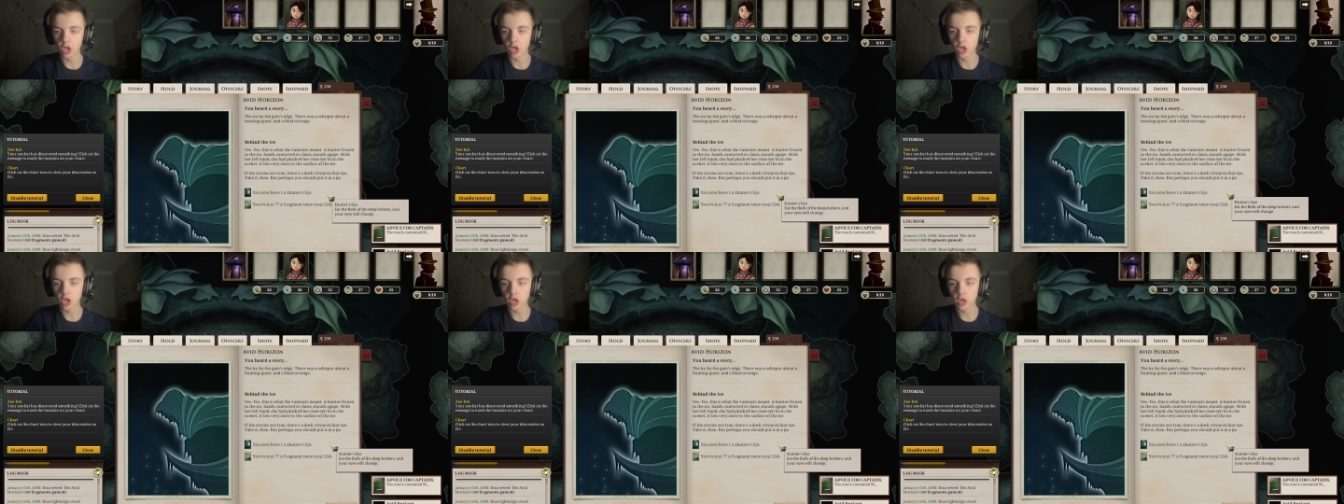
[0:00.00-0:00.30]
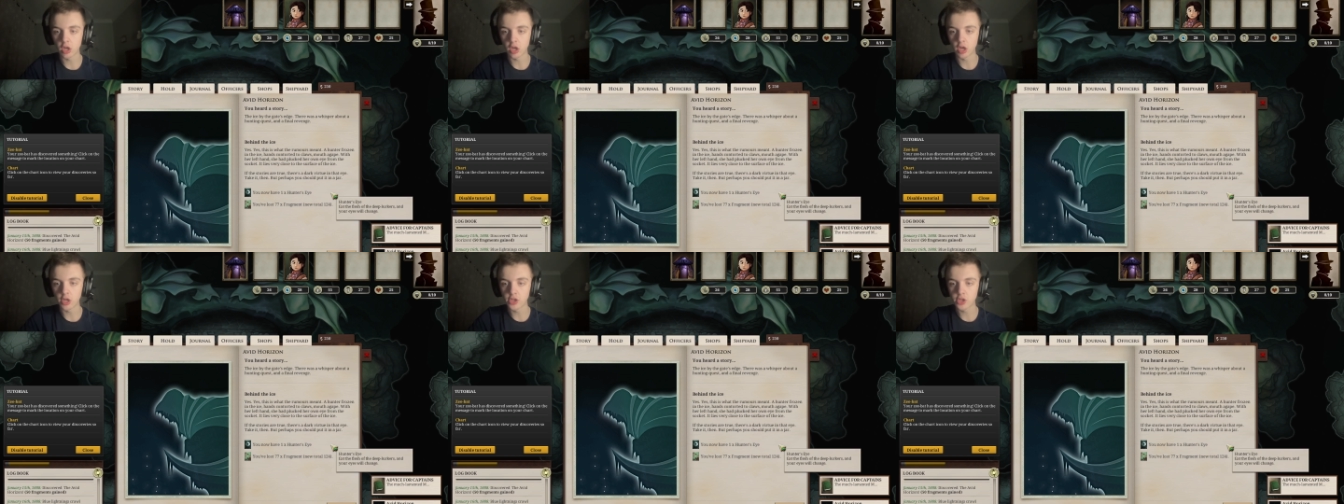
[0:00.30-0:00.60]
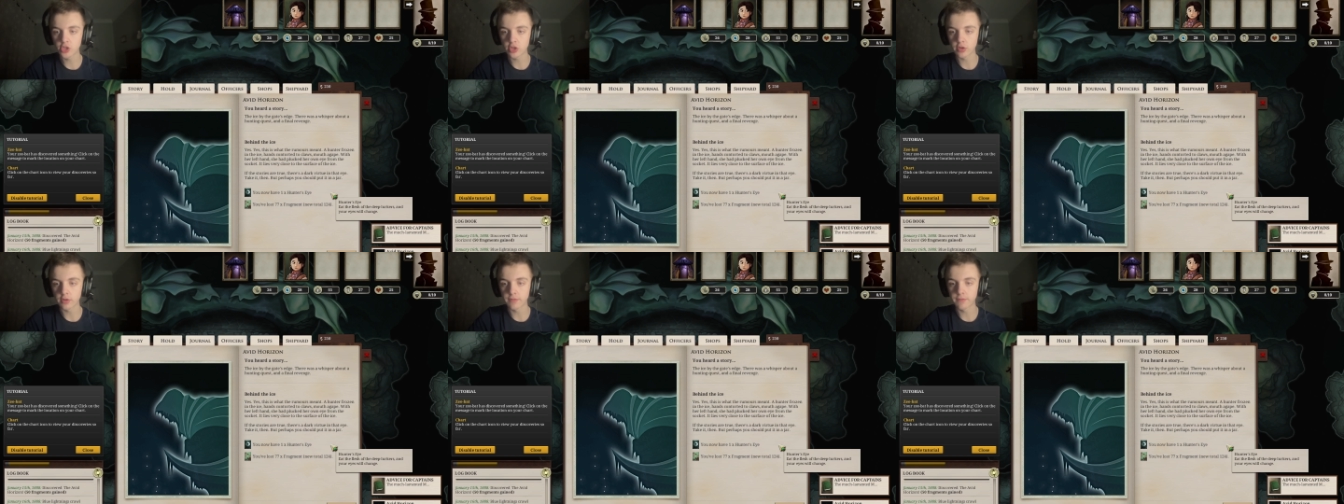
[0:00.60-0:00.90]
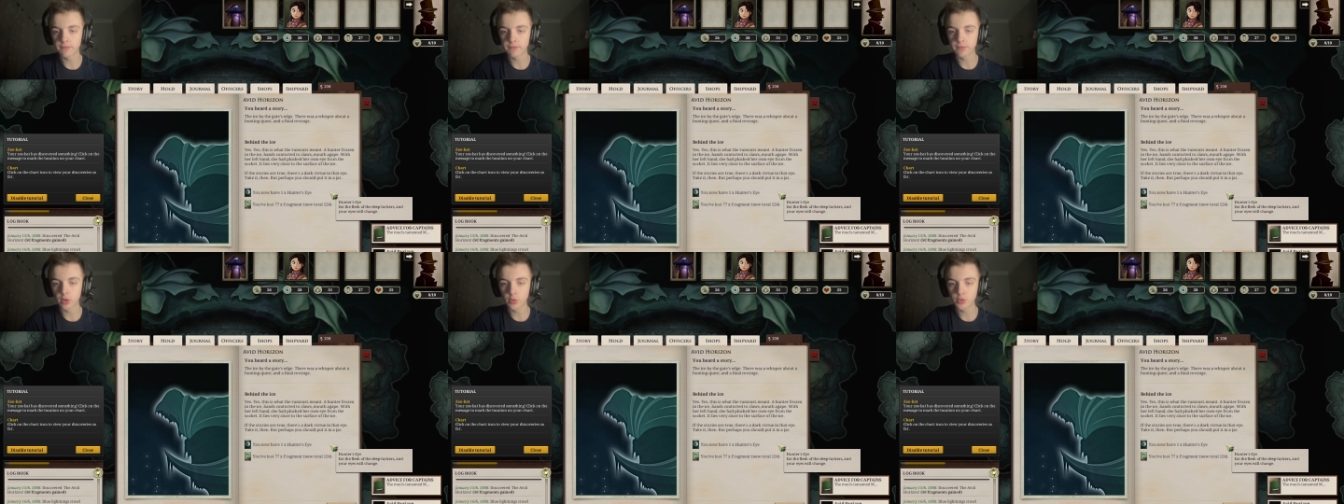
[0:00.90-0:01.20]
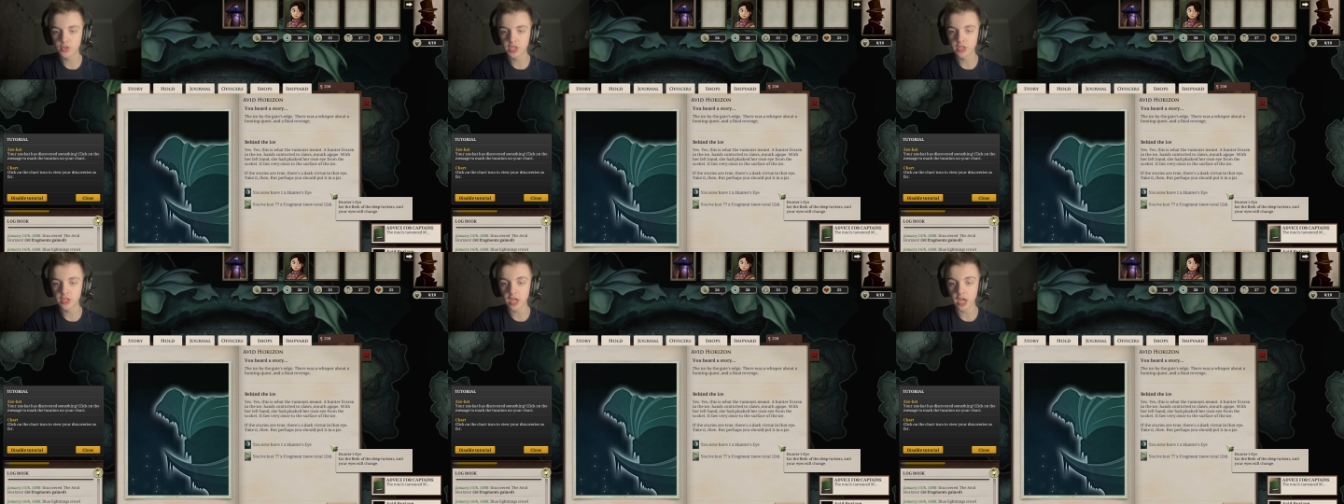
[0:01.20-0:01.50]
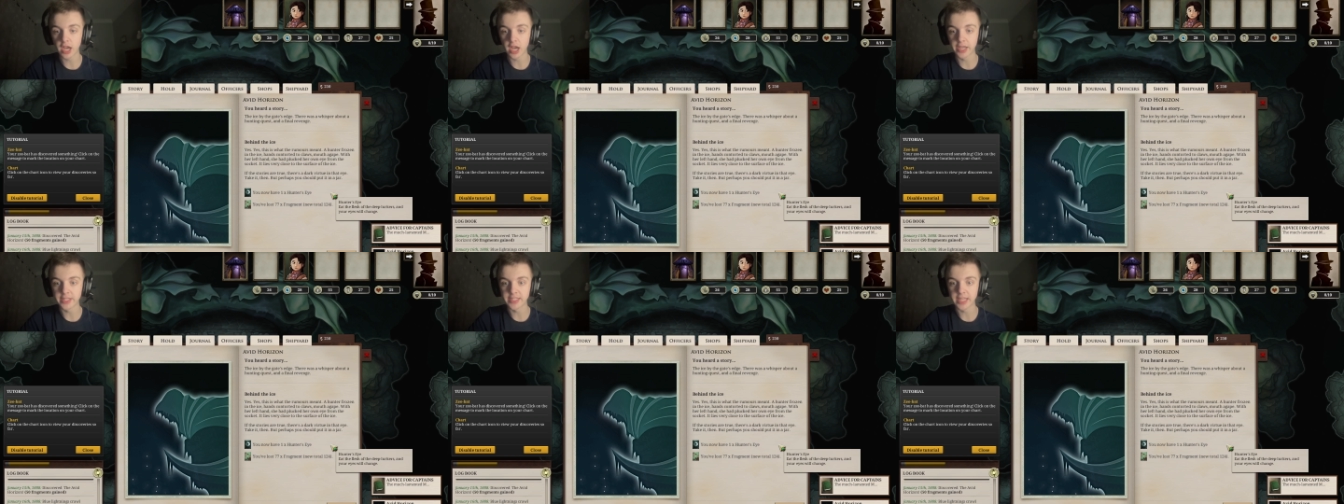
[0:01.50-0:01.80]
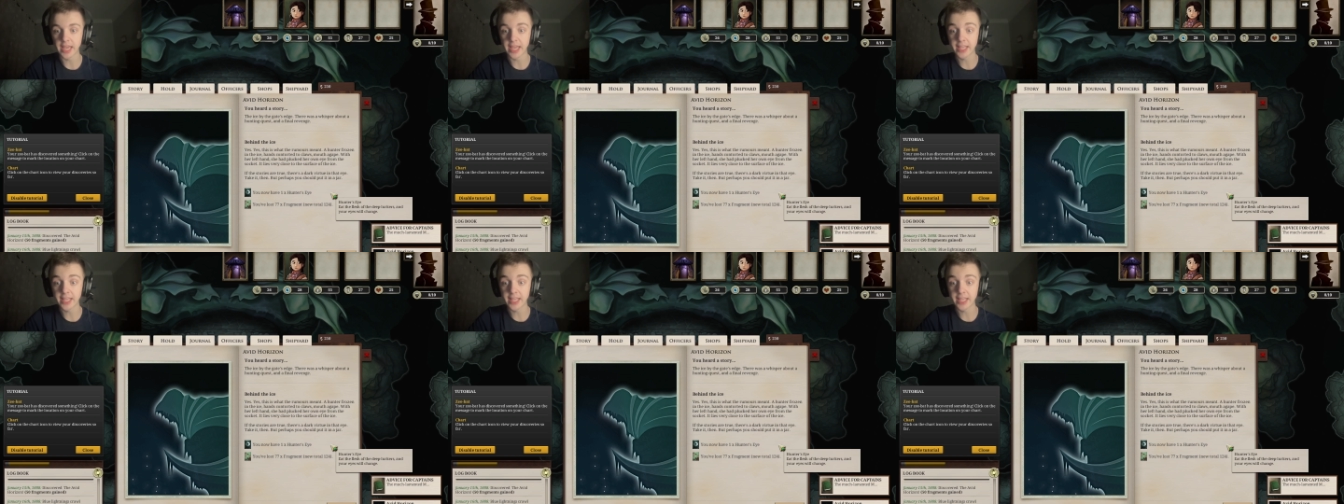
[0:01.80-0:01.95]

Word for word: A hunter frozen in the ice,